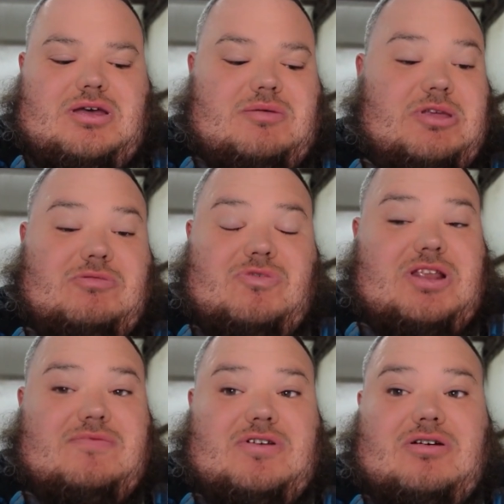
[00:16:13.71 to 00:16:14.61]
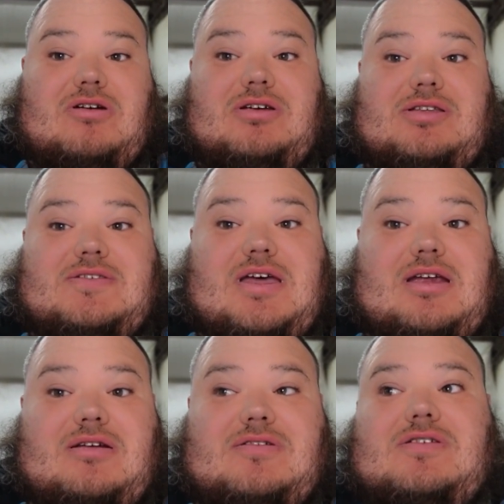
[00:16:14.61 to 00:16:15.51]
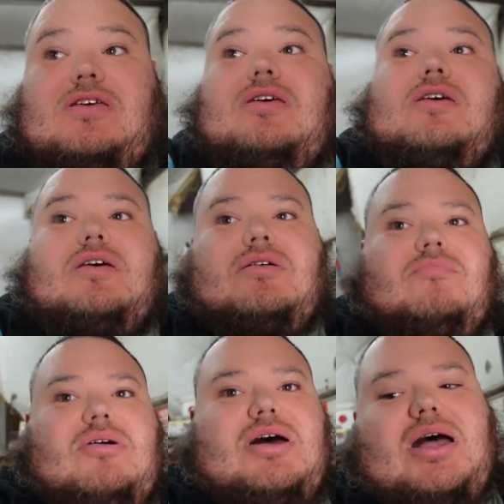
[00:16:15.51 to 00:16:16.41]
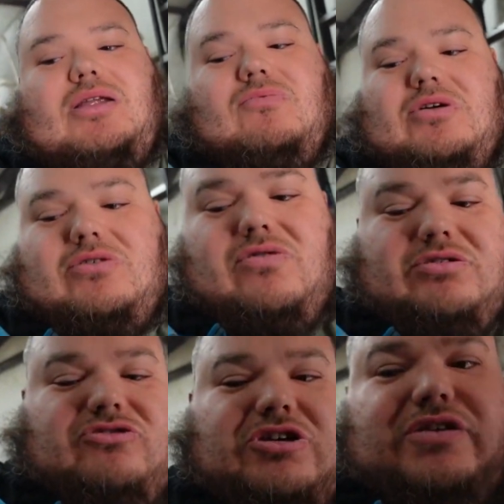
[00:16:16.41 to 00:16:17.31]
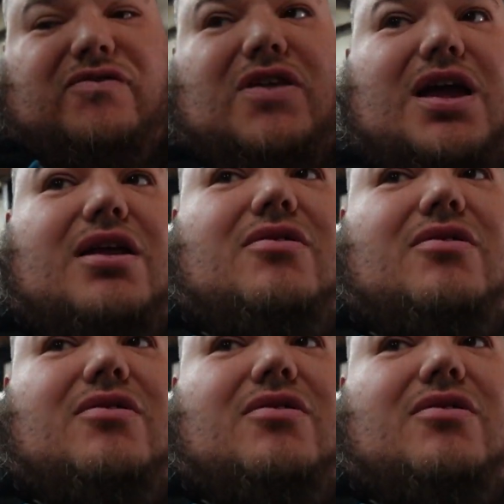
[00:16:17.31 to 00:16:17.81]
I mean, whatever your heart desires. But I don't want quail chicks flying